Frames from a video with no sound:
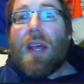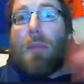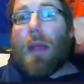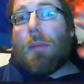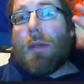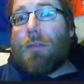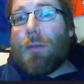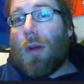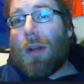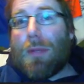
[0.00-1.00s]
Maybe if
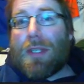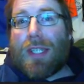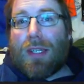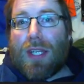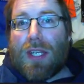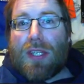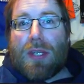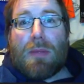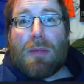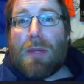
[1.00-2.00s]
you want to be silly in
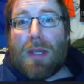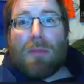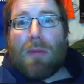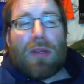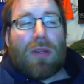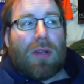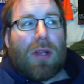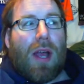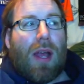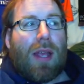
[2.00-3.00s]
G P P, but
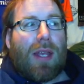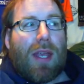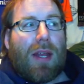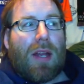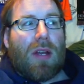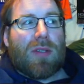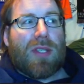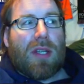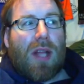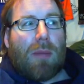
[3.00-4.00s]
there uh, again, I don't
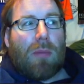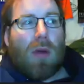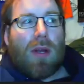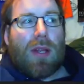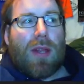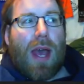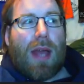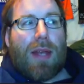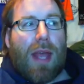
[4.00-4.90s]
see a lot of point in that.